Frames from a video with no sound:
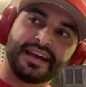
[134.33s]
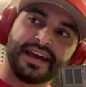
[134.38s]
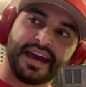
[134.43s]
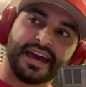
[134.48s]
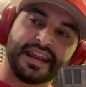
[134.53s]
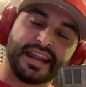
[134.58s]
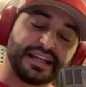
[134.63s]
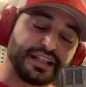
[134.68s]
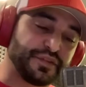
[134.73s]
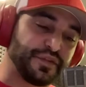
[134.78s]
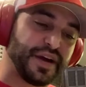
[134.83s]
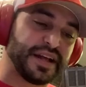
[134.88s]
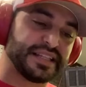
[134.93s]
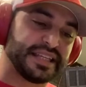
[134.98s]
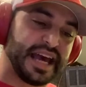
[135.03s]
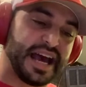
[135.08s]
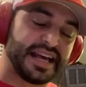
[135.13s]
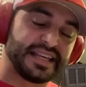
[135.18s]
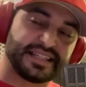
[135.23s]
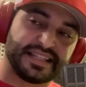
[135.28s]
And it's
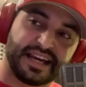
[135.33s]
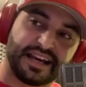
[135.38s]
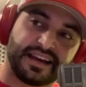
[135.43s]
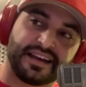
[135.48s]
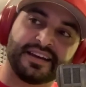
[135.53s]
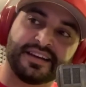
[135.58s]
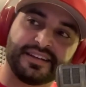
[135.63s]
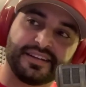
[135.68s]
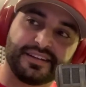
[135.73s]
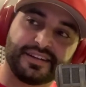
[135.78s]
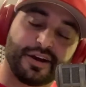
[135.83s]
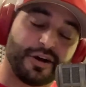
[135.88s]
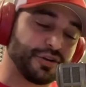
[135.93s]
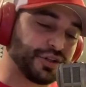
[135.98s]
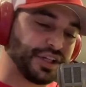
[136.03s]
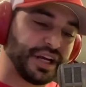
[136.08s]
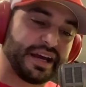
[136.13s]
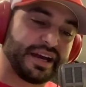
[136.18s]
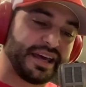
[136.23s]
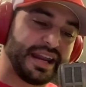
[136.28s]
fantastic. Go
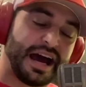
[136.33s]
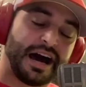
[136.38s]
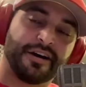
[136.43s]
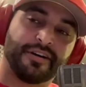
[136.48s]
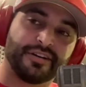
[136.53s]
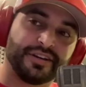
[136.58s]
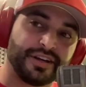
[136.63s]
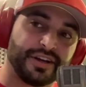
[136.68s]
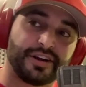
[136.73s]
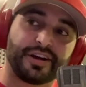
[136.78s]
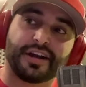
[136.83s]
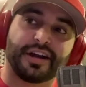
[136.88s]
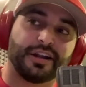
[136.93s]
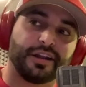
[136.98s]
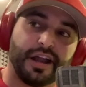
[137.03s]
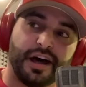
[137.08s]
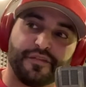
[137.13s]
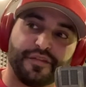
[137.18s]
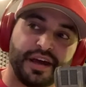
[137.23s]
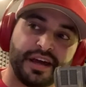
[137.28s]
check it out. You're going to
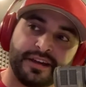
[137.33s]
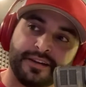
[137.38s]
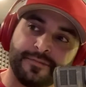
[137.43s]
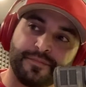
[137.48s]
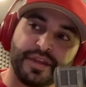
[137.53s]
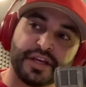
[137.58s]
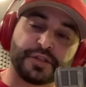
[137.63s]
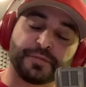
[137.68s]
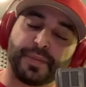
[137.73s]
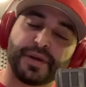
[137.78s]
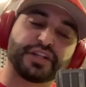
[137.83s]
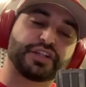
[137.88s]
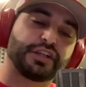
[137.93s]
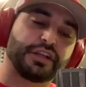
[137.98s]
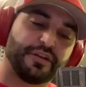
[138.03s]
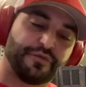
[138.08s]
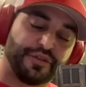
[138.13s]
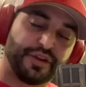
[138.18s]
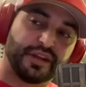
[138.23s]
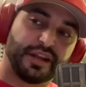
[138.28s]
love it,
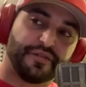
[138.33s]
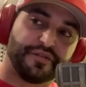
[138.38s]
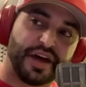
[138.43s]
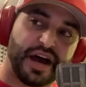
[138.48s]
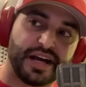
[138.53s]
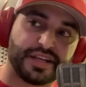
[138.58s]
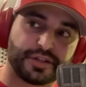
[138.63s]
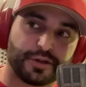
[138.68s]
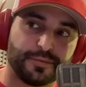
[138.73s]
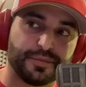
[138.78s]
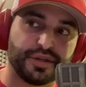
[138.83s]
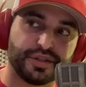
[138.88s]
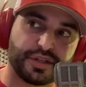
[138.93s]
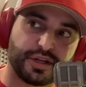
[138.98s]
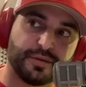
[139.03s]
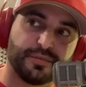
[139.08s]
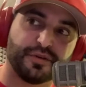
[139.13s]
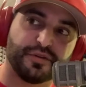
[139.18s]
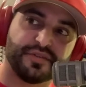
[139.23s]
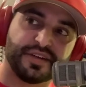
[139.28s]
especially if you love the High School
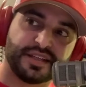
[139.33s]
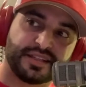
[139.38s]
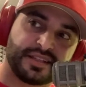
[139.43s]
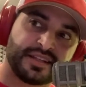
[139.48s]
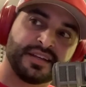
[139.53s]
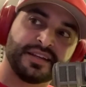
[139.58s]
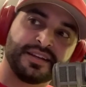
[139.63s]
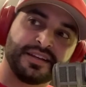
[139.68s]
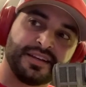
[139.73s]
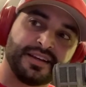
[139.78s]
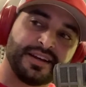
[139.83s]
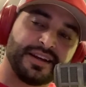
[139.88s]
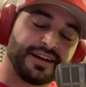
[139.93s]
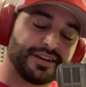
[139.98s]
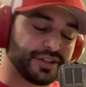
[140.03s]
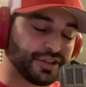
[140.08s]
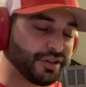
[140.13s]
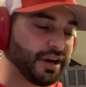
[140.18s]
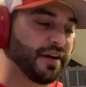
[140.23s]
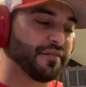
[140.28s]
Musical movies.
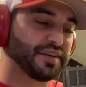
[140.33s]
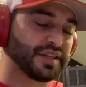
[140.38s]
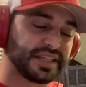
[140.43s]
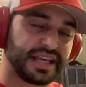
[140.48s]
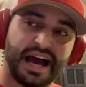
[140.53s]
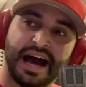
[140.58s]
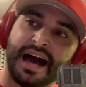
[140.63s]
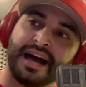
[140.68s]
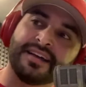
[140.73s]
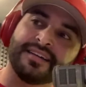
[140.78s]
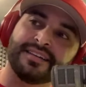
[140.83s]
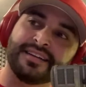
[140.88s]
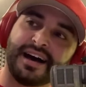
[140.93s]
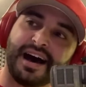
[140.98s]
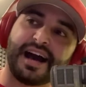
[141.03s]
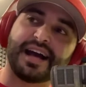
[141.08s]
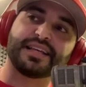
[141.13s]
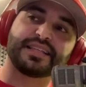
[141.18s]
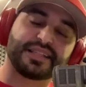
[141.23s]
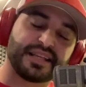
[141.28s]
Here's Travis Scott.
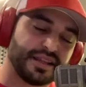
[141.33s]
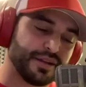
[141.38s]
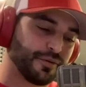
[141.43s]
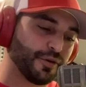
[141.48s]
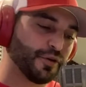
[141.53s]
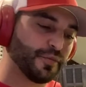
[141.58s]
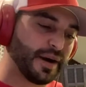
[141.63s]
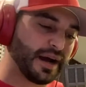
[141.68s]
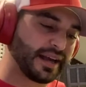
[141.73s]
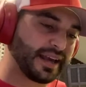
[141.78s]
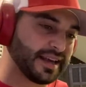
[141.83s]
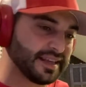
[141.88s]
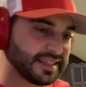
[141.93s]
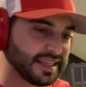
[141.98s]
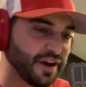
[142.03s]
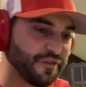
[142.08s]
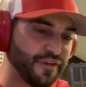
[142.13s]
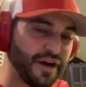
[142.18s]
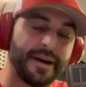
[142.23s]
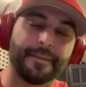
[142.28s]
Highest in the room on
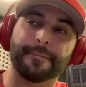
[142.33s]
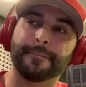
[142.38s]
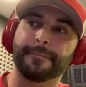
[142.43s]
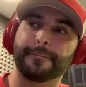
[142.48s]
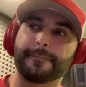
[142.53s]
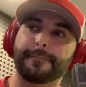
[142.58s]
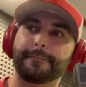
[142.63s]
Kiss FM.